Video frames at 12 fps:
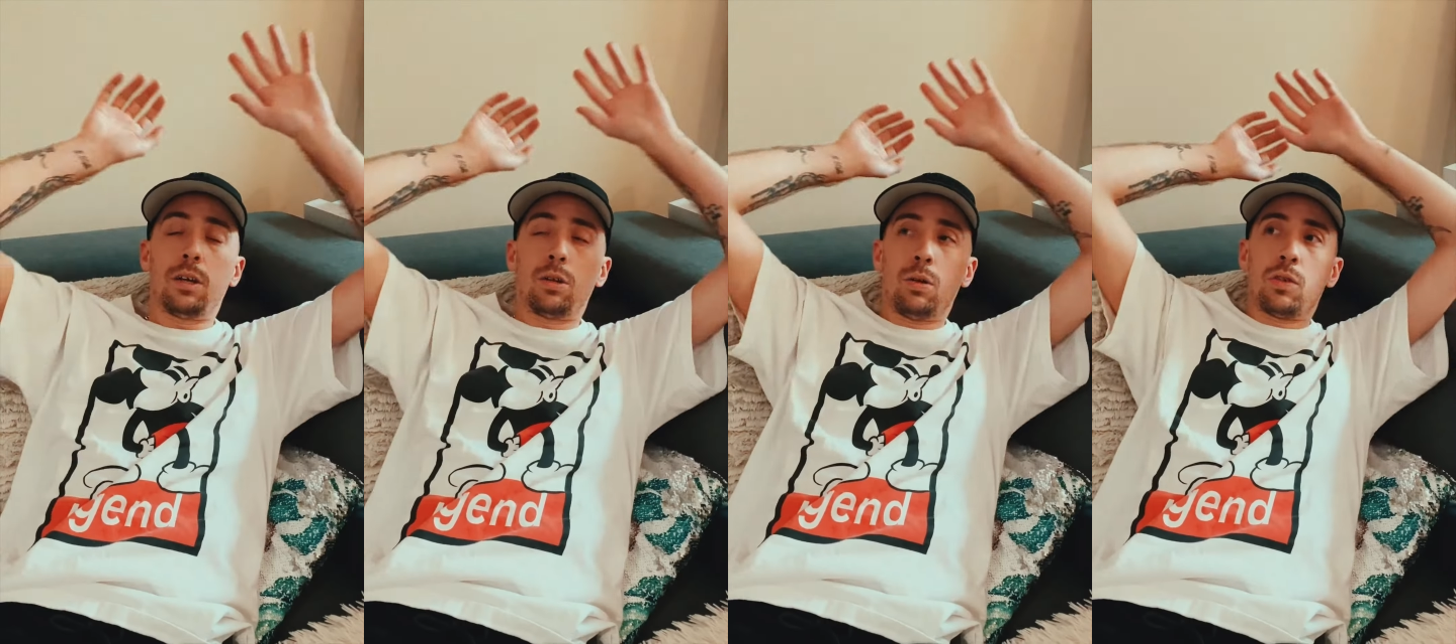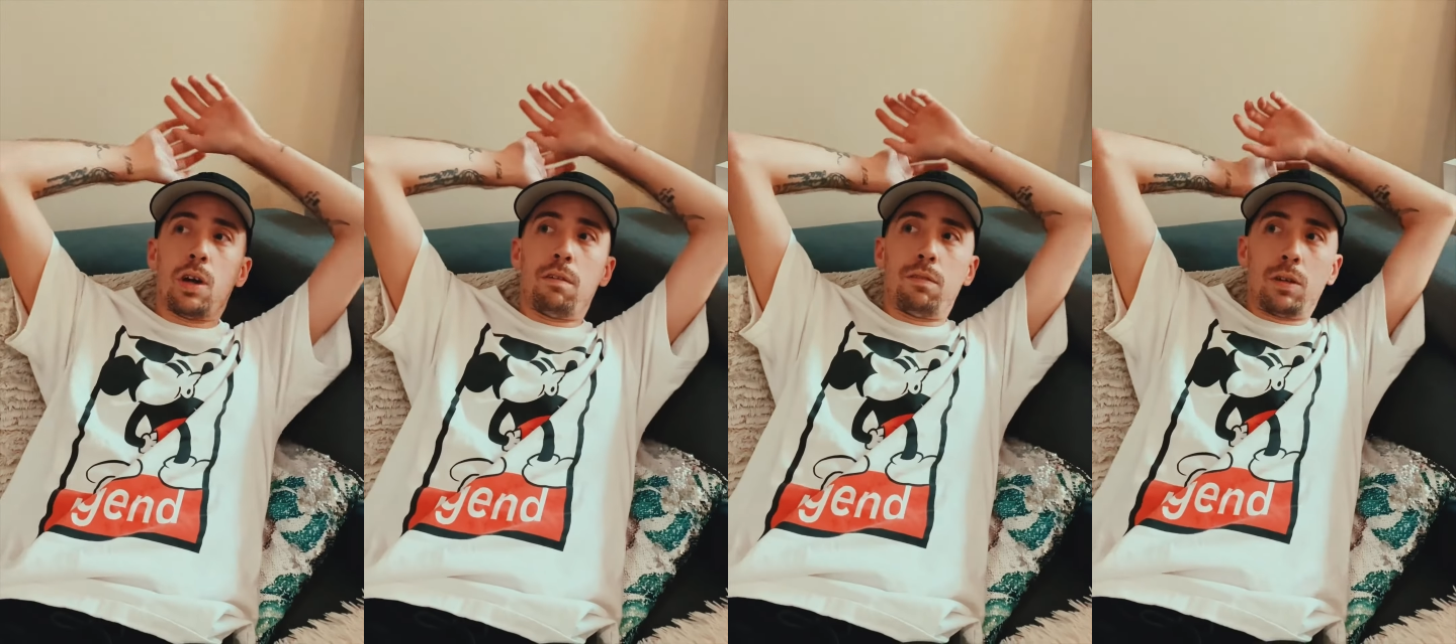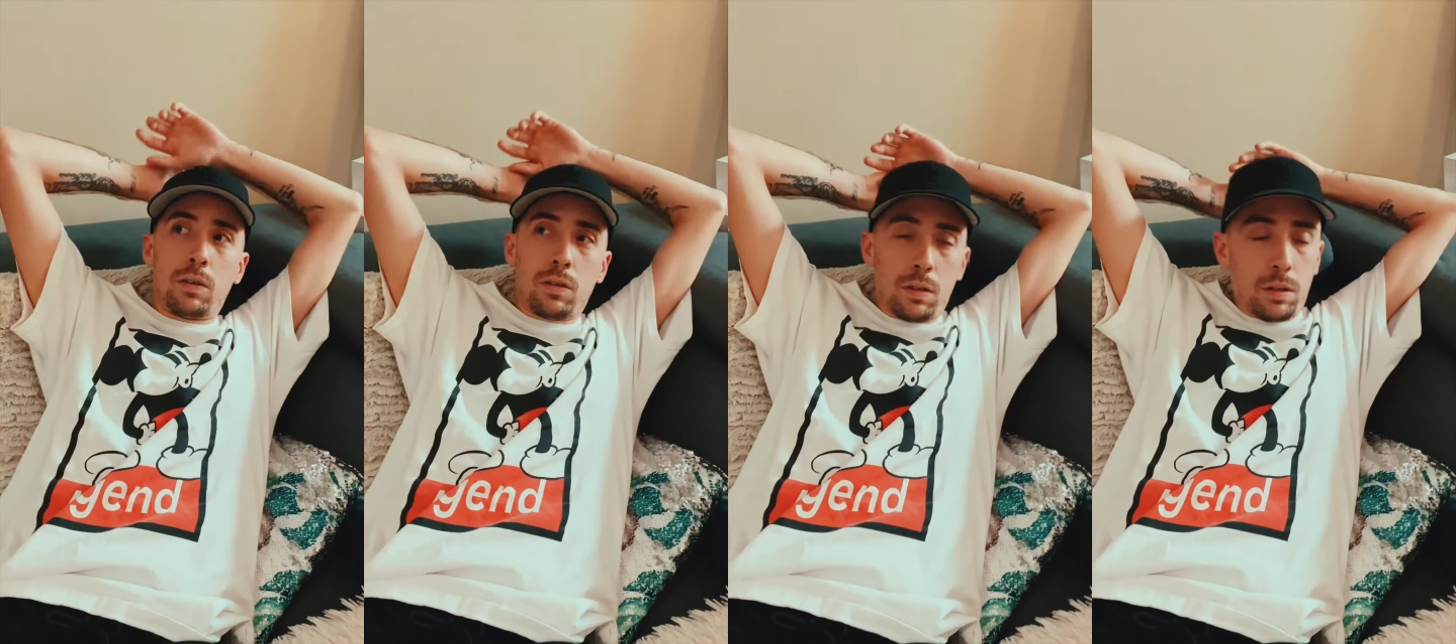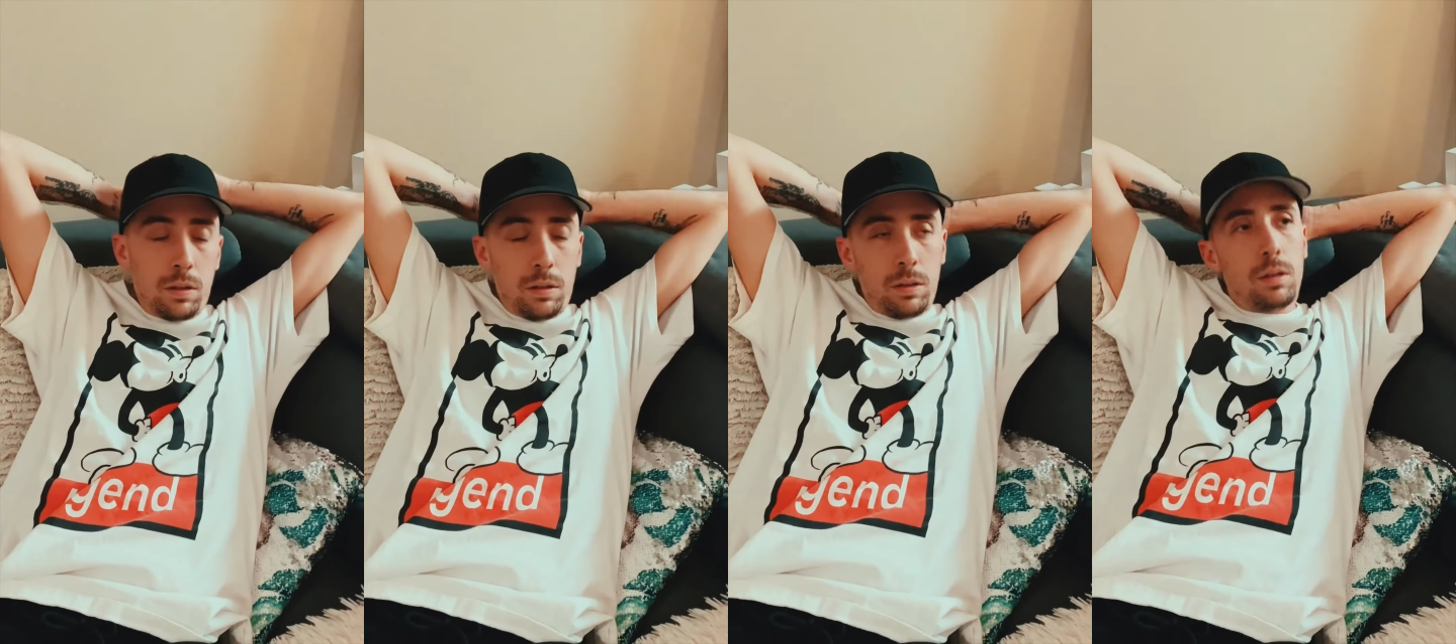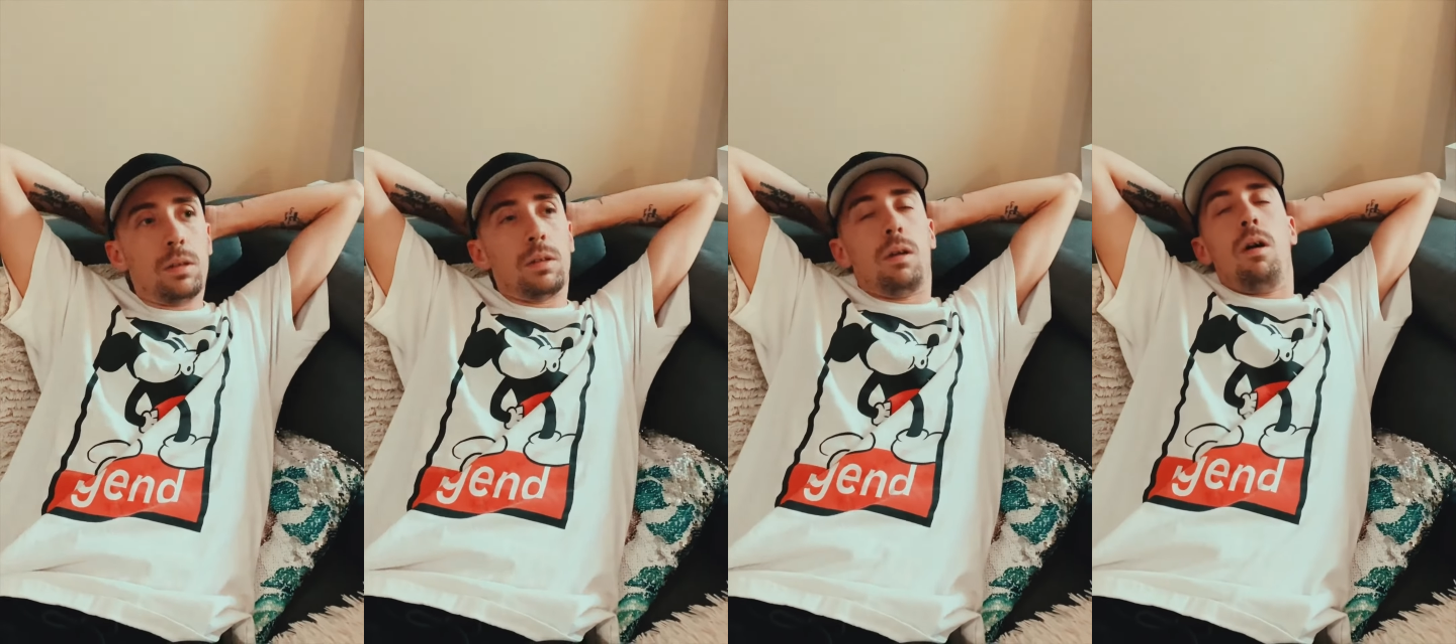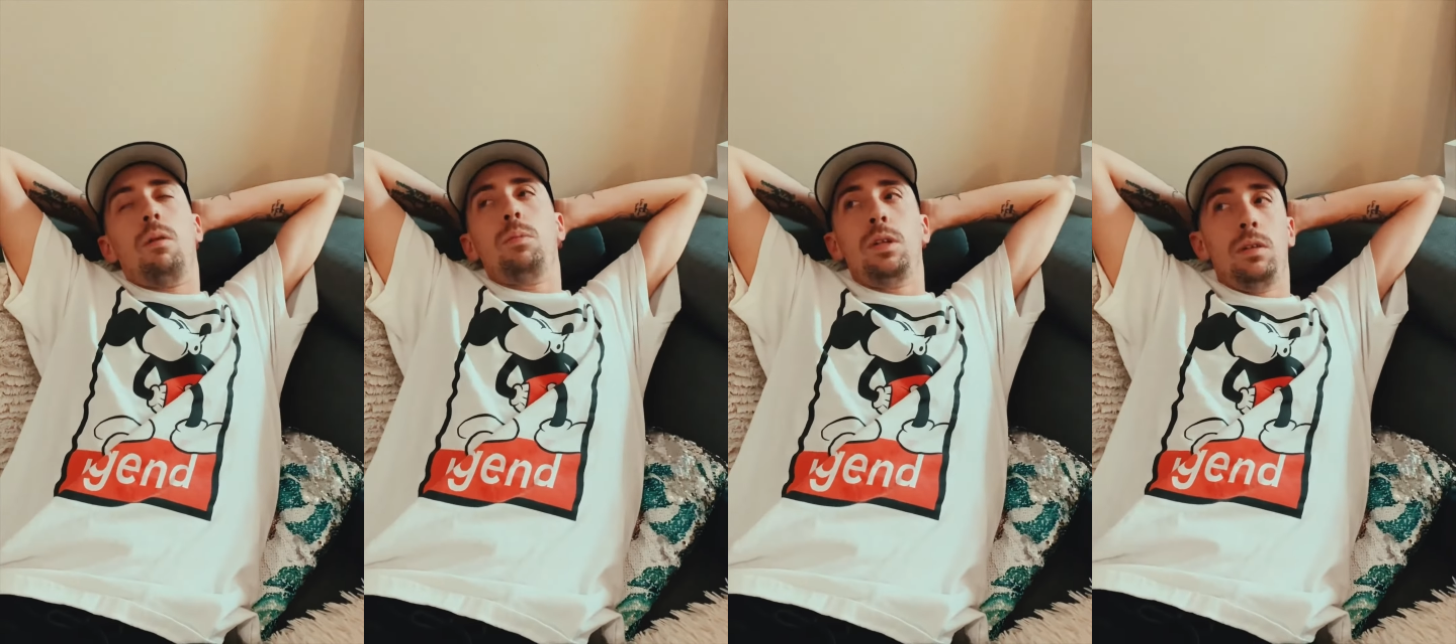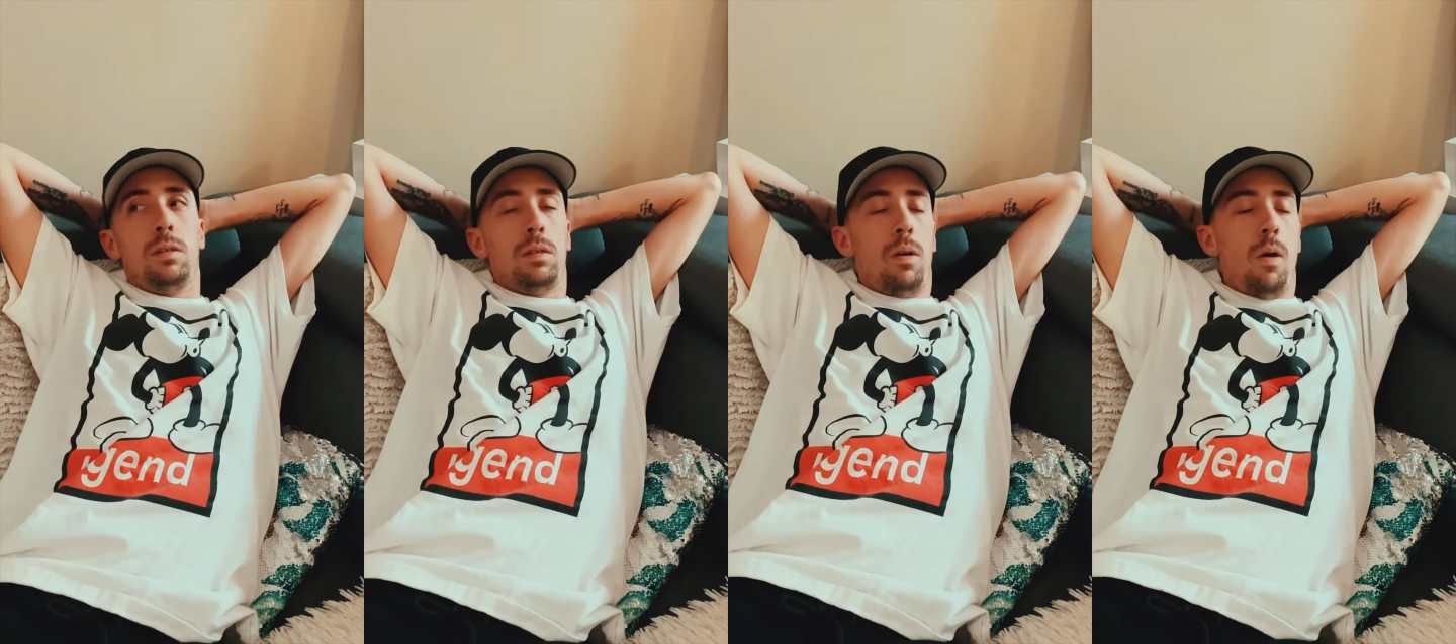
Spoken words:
clothes off first. Please.